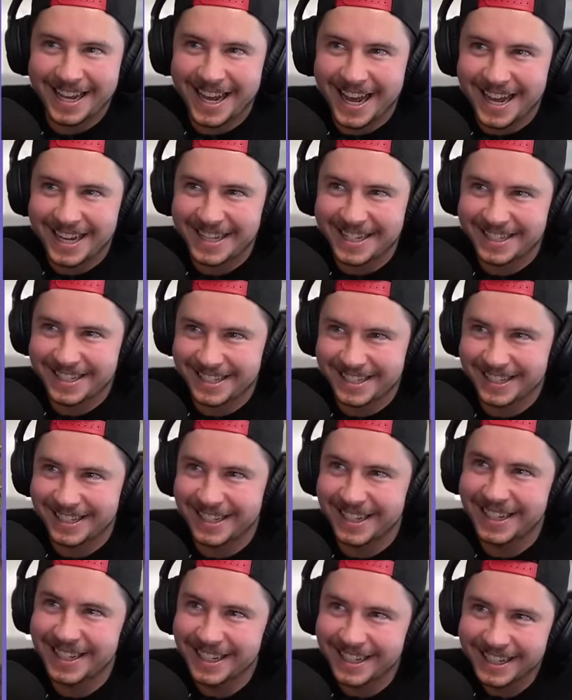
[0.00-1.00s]
has
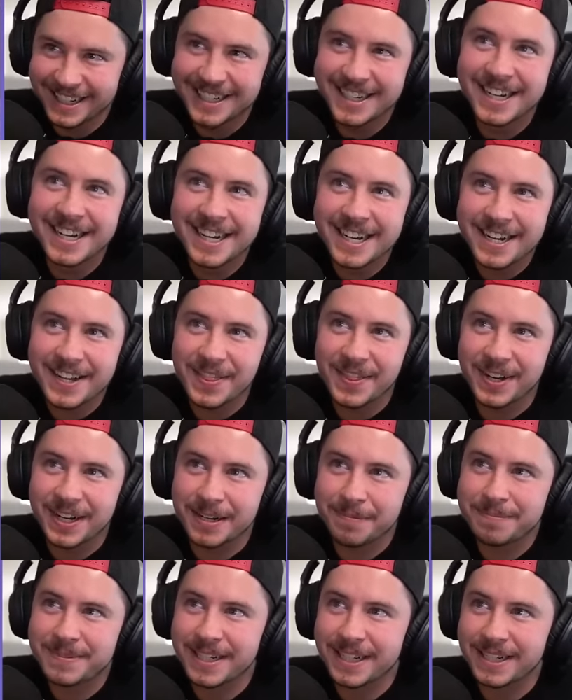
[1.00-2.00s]
the the
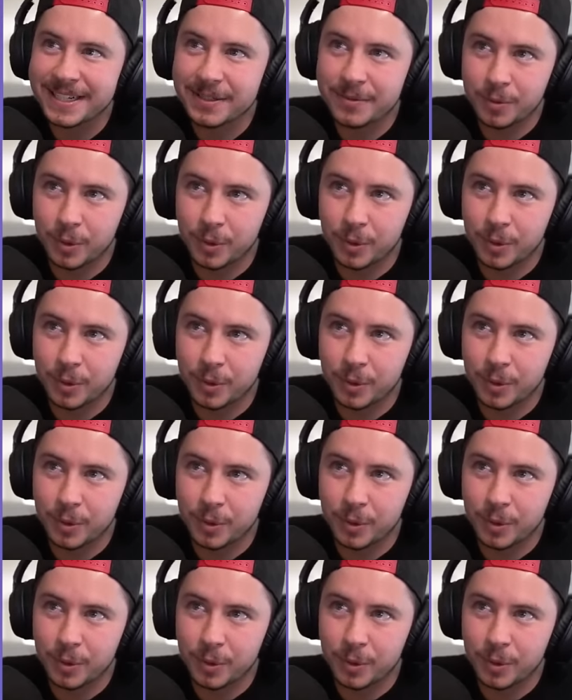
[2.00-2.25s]
updated